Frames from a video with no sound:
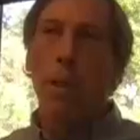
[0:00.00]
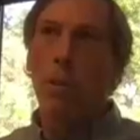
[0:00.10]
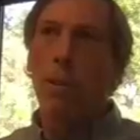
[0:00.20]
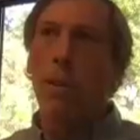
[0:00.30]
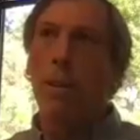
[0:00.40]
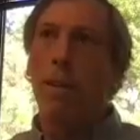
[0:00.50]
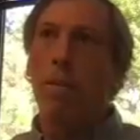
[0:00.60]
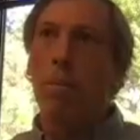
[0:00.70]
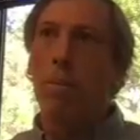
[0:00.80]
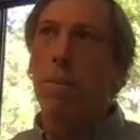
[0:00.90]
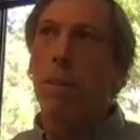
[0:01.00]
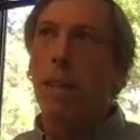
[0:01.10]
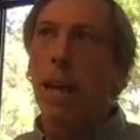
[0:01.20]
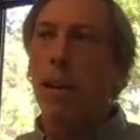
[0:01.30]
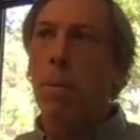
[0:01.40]

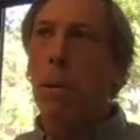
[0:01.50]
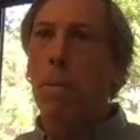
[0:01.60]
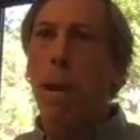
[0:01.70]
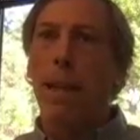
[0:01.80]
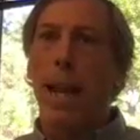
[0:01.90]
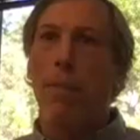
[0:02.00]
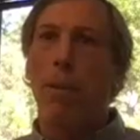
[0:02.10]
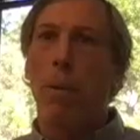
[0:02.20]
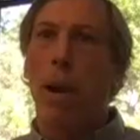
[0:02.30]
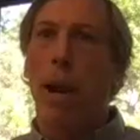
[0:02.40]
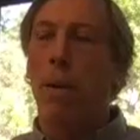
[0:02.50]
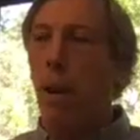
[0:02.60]
say a little bit about that, if you would.